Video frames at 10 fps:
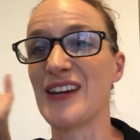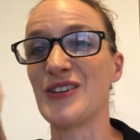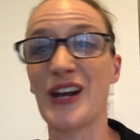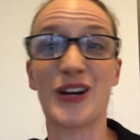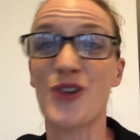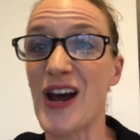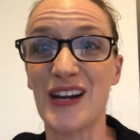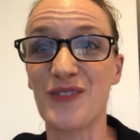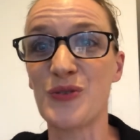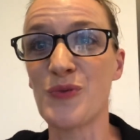and you get a
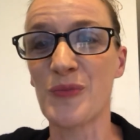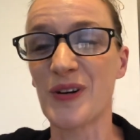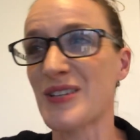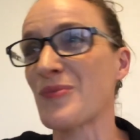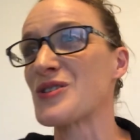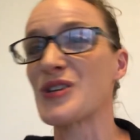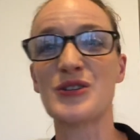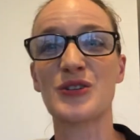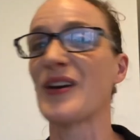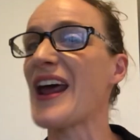credit if you want one as a
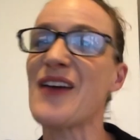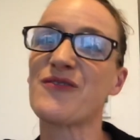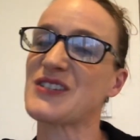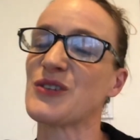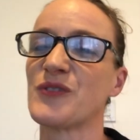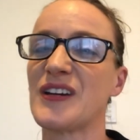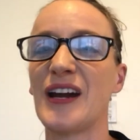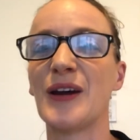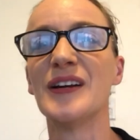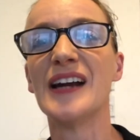producer on every single
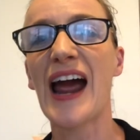video,